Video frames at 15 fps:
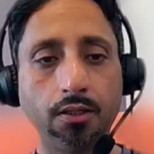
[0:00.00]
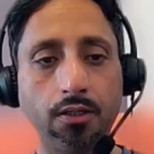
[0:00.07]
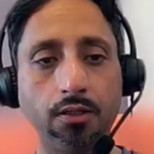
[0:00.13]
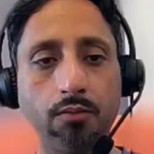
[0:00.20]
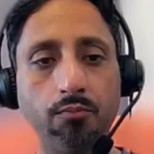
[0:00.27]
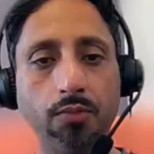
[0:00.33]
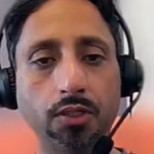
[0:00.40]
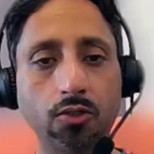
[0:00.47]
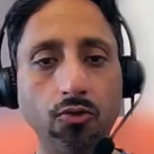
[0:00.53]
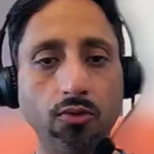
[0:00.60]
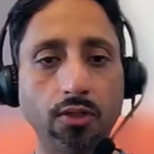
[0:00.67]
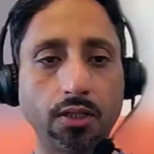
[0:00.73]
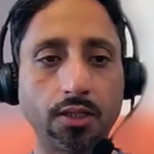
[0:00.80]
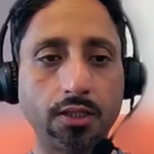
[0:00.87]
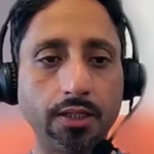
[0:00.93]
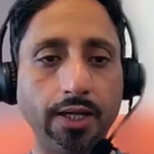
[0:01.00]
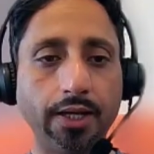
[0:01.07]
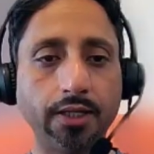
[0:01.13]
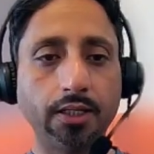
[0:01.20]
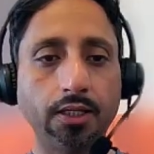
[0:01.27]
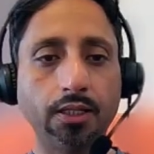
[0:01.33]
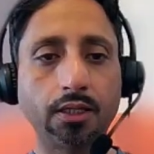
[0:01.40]
because that
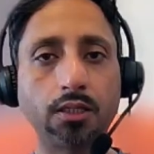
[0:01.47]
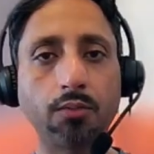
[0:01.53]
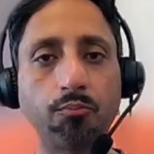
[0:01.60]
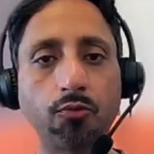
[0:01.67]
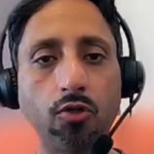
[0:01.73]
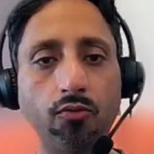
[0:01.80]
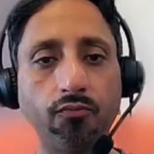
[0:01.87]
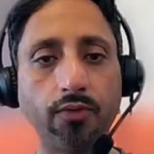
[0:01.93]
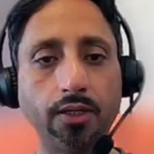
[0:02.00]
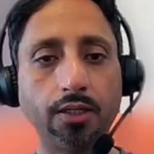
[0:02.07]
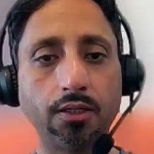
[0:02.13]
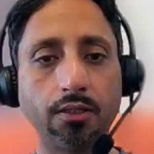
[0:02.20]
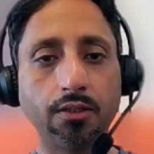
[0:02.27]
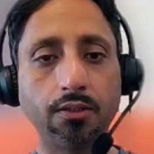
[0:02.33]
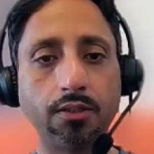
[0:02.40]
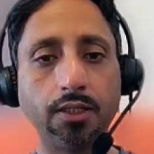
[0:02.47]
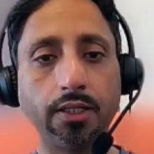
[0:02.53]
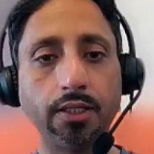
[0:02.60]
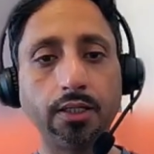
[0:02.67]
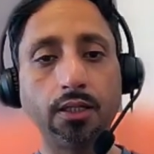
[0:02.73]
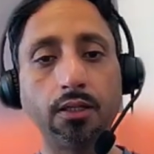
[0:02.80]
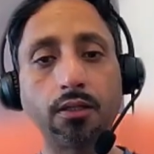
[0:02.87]
is the profit that
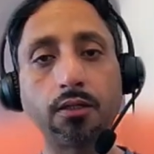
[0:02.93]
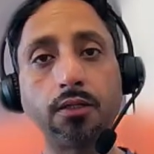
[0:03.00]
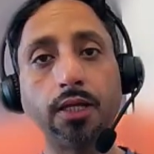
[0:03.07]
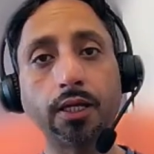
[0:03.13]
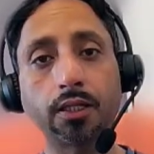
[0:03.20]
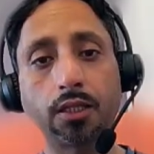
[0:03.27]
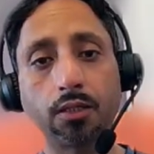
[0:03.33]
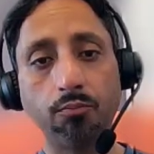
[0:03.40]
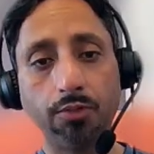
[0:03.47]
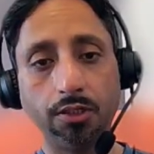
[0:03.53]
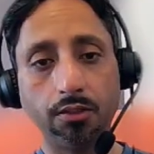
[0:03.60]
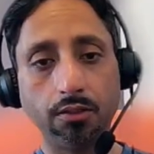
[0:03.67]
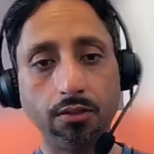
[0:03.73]
is taxable.